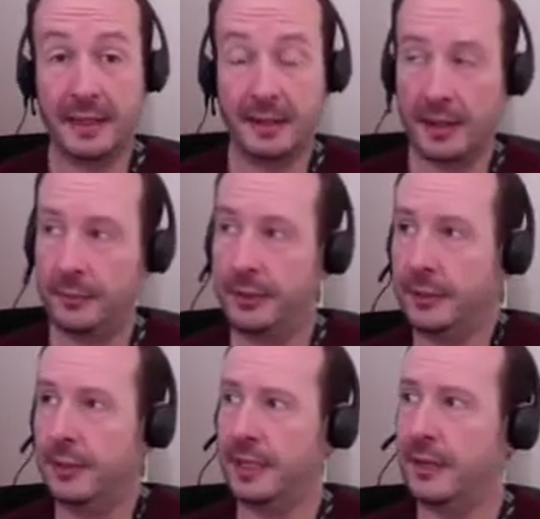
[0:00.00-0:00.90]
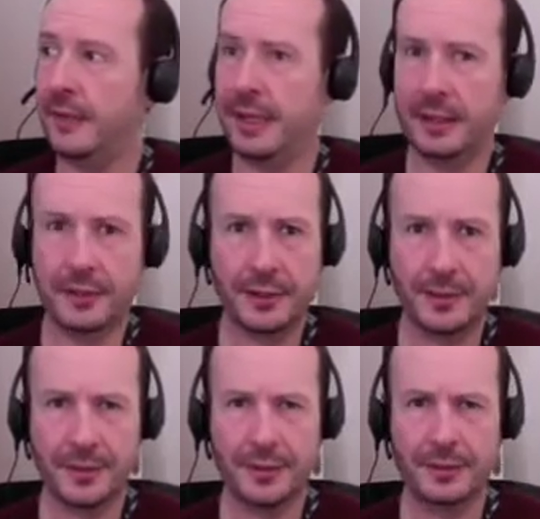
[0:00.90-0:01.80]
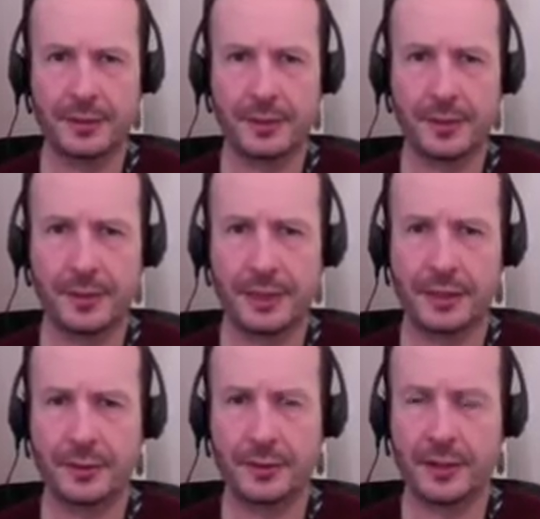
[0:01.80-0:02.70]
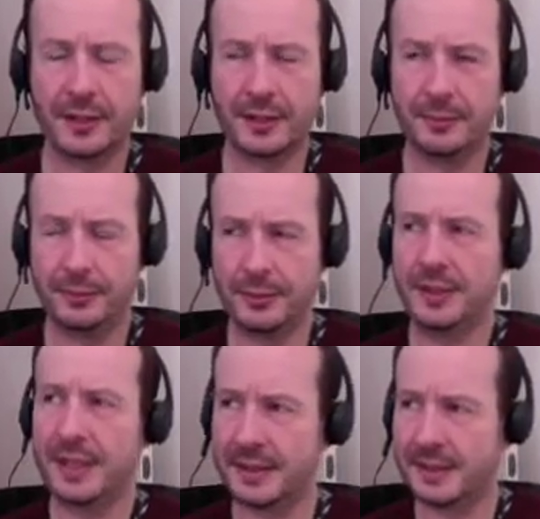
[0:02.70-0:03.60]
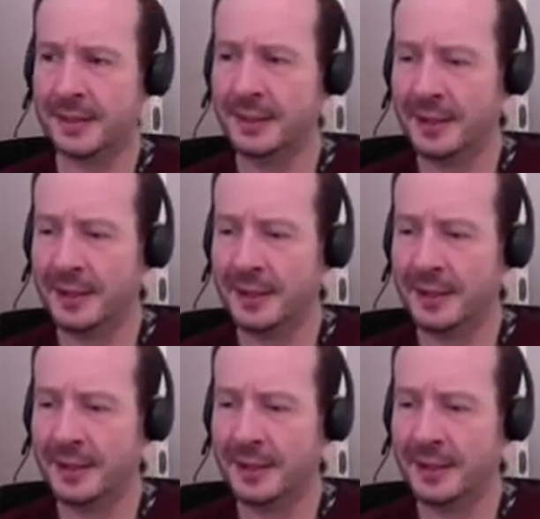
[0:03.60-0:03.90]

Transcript: And I really couldn't think of any other term to really try to put to this.